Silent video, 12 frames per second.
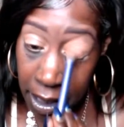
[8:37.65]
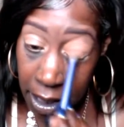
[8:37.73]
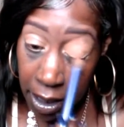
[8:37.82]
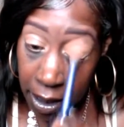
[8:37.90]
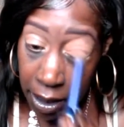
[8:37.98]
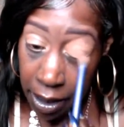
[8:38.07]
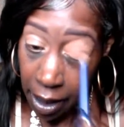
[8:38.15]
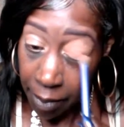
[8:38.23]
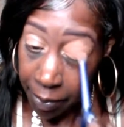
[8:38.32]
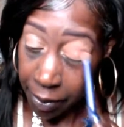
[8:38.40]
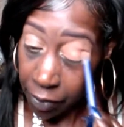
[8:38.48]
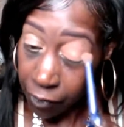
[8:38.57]
in
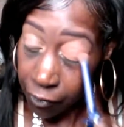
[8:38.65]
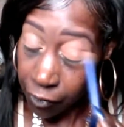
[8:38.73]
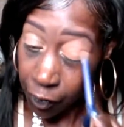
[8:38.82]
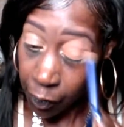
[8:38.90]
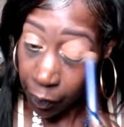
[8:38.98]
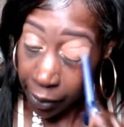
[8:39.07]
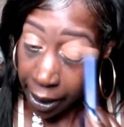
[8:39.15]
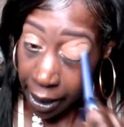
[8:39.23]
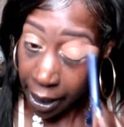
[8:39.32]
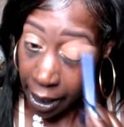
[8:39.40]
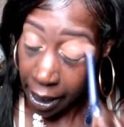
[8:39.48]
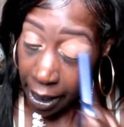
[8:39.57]

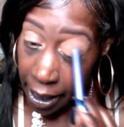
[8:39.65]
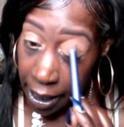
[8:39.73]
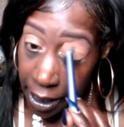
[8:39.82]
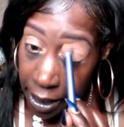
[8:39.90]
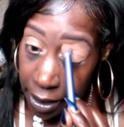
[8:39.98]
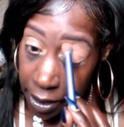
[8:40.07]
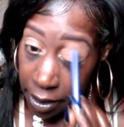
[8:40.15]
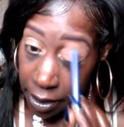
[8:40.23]
W48.